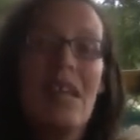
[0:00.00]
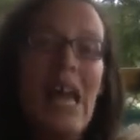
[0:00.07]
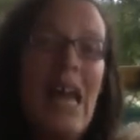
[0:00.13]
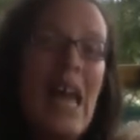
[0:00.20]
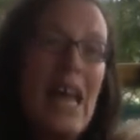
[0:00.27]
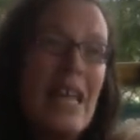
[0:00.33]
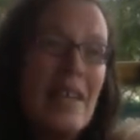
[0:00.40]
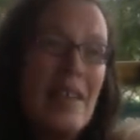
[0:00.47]

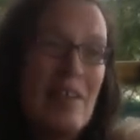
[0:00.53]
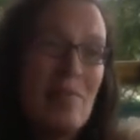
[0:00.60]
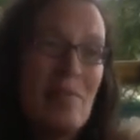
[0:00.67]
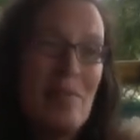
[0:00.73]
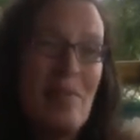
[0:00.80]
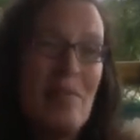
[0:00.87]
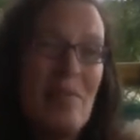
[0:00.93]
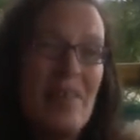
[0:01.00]
And
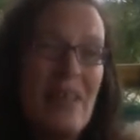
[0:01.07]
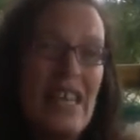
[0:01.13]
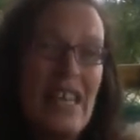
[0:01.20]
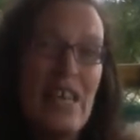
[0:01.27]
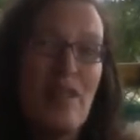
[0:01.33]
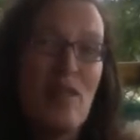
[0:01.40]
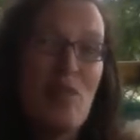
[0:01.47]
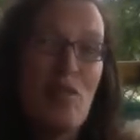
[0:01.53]

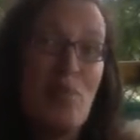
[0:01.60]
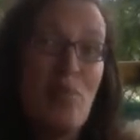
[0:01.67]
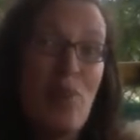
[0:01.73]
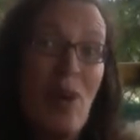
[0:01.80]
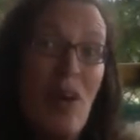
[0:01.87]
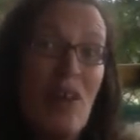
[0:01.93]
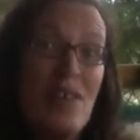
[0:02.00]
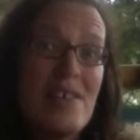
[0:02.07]
in the
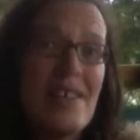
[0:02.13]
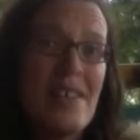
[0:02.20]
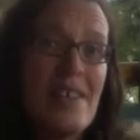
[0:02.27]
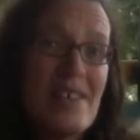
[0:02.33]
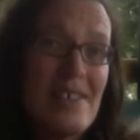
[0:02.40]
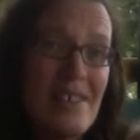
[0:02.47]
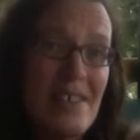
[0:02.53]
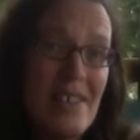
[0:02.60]

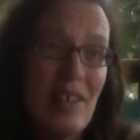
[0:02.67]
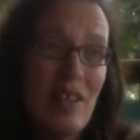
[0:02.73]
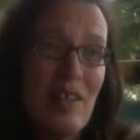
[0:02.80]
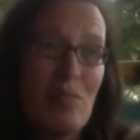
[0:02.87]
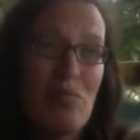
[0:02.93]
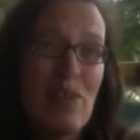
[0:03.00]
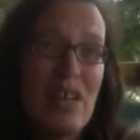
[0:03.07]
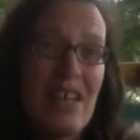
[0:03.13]
process,
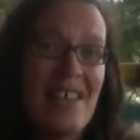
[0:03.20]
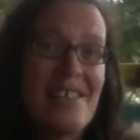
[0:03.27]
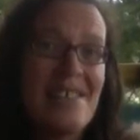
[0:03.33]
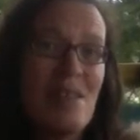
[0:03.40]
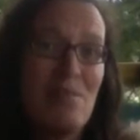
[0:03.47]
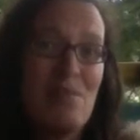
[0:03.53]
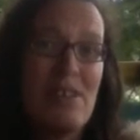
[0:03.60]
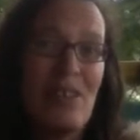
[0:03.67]
be
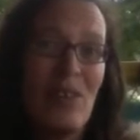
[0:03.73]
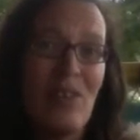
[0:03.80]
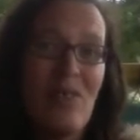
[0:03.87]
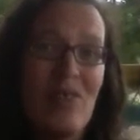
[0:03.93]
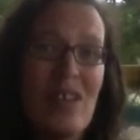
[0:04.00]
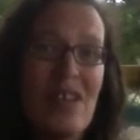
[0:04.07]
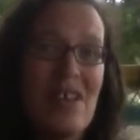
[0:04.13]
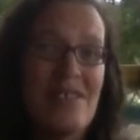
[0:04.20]
accepting of
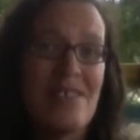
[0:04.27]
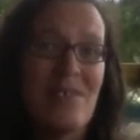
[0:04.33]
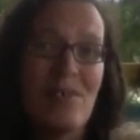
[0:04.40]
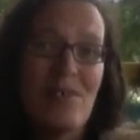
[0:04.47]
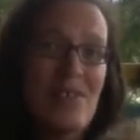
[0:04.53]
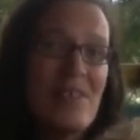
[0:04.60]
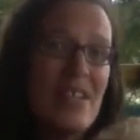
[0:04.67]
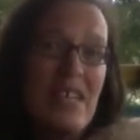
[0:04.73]

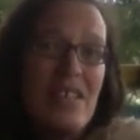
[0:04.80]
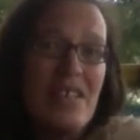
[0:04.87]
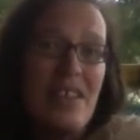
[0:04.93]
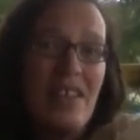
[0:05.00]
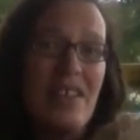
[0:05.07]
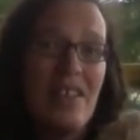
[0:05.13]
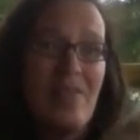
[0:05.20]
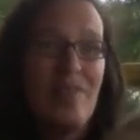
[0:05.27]
ourselves and each
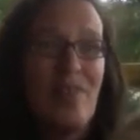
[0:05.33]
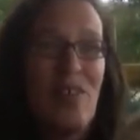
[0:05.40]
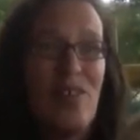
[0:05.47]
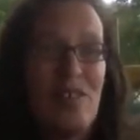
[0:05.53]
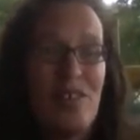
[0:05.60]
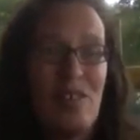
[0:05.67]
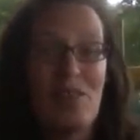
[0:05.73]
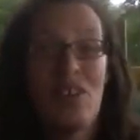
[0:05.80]
other, find
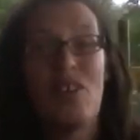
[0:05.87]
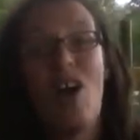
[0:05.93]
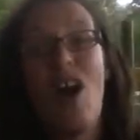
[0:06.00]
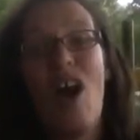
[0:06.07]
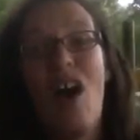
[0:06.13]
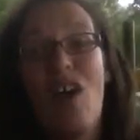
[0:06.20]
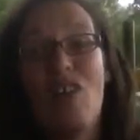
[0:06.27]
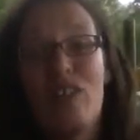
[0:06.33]
that we've got
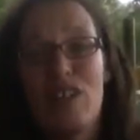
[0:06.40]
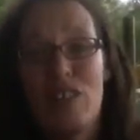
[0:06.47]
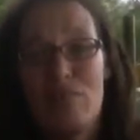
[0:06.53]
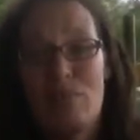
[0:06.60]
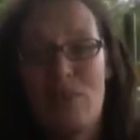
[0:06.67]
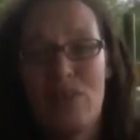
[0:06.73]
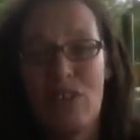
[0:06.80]
a whole heap more in